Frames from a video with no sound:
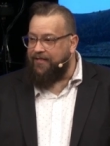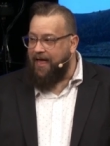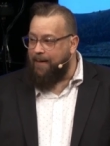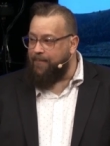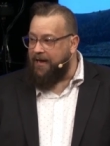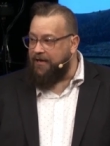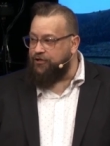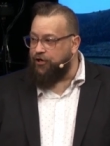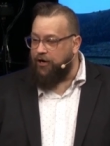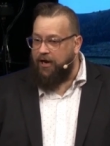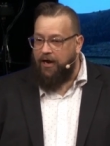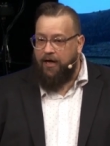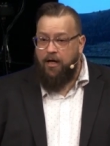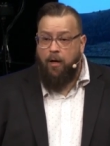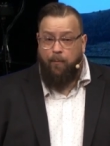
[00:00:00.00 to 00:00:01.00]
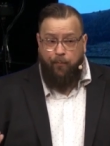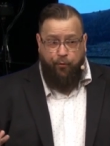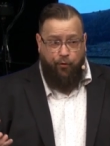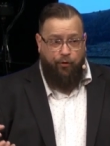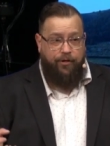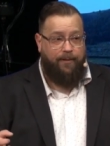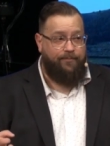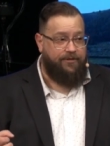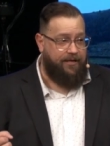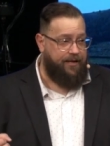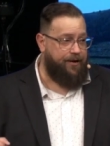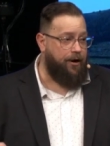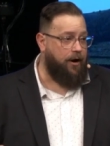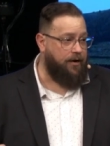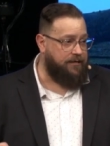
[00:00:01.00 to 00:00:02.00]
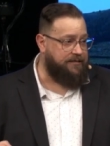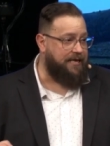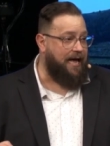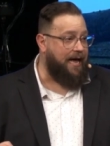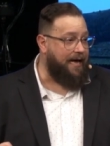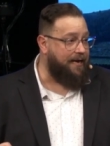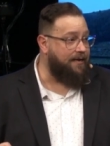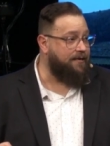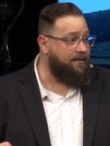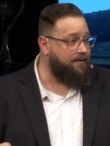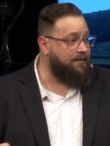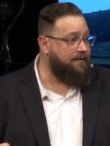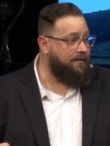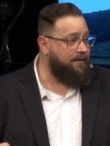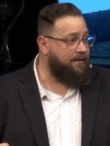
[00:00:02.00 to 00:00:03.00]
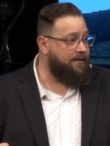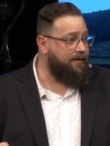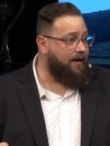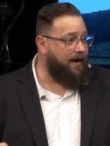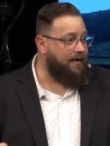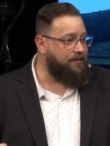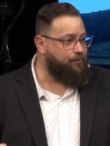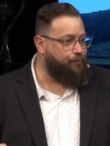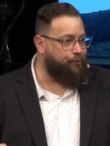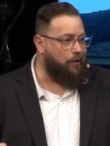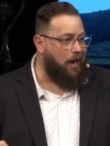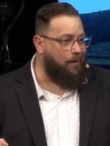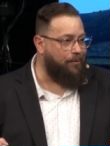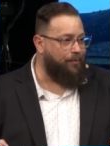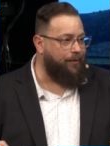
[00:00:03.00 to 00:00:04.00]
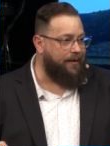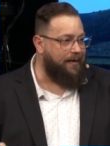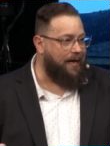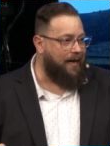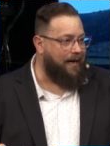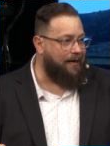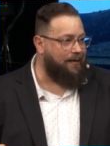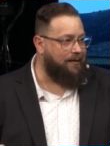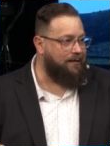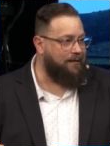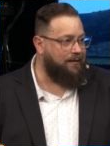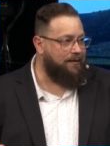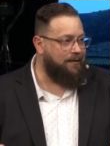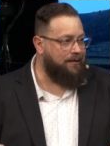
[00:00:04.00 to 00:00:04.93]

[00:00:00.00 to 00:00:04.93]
that means you're going to pull them to the dark side, right? It's probably not